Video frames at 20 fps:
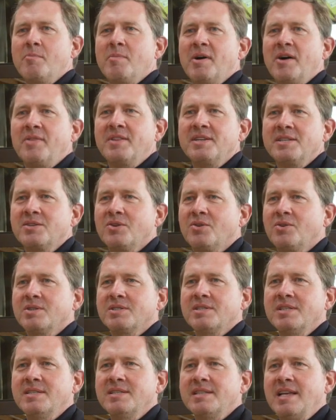about this
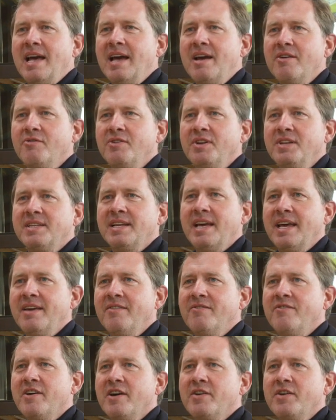horse, is every
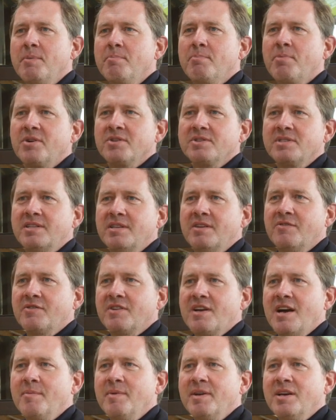day very
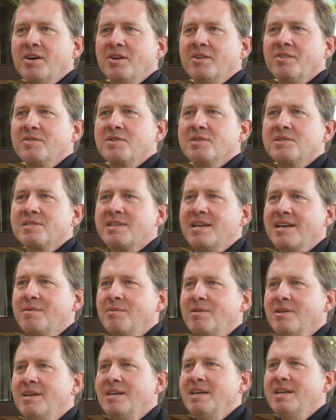positive coming out of the
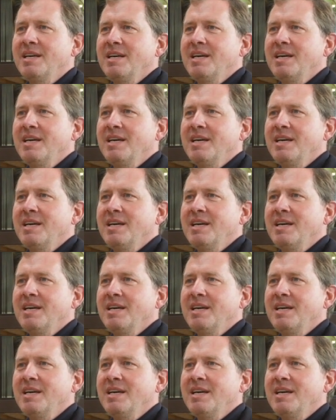stable.